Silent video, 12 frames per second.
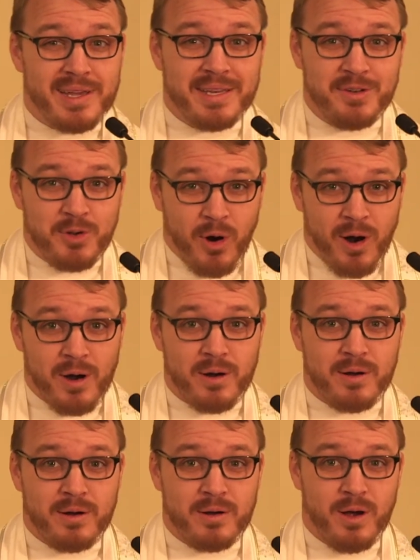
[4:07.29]
dark
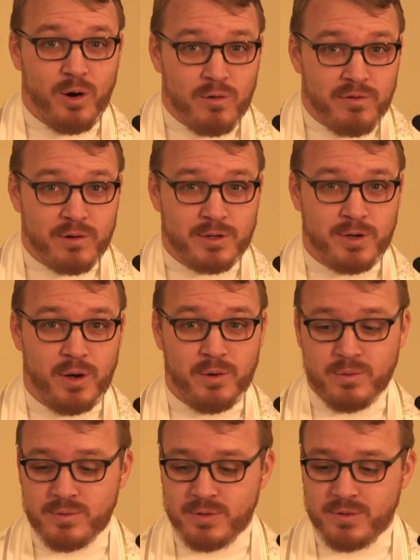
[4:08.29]

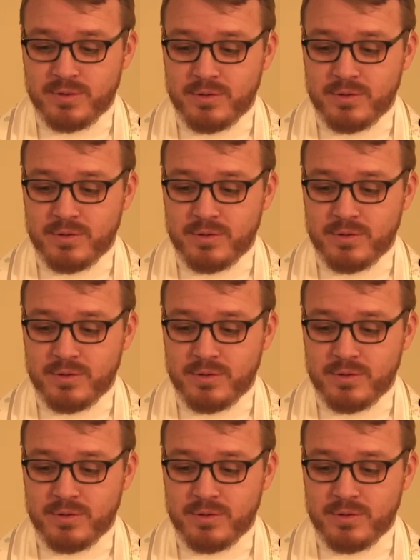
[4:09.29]
overtones.